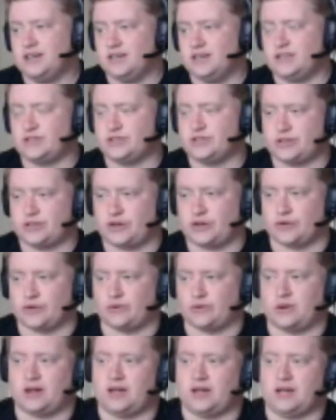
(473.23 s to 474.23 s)

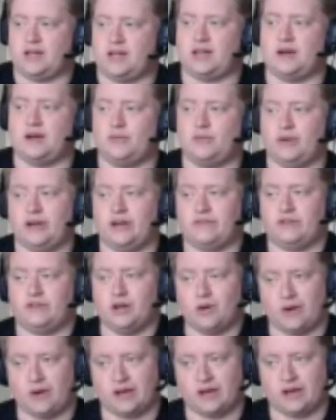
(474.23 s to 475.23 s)
So, we have
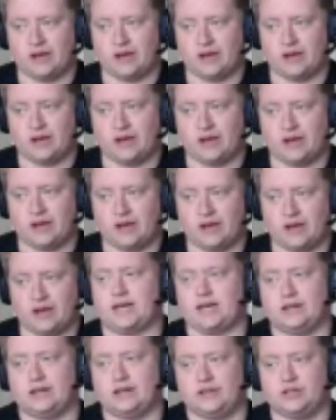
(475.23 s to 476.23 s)
no idea what
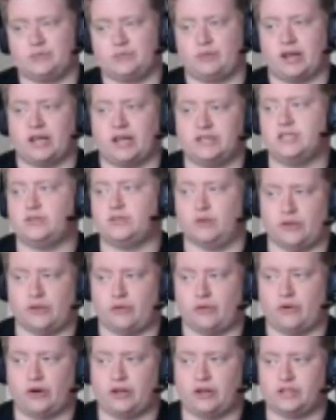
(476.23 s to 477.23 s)
exactly this place is,
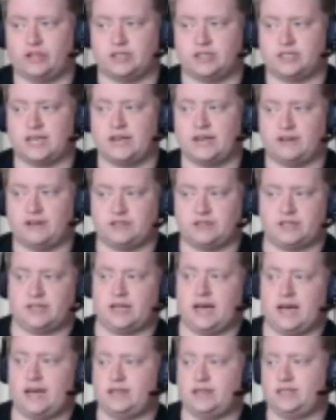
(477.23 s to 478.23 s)
whether or not it's a safe
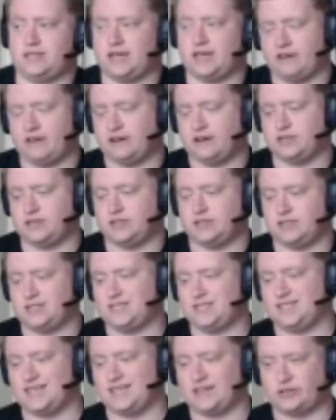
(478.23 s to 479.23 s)
house,
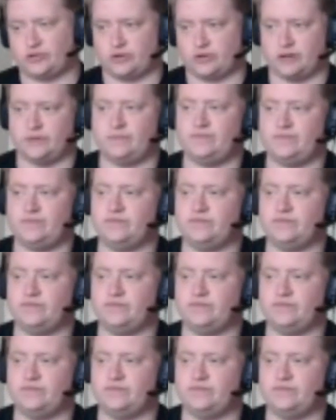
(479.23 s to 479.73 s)
etc.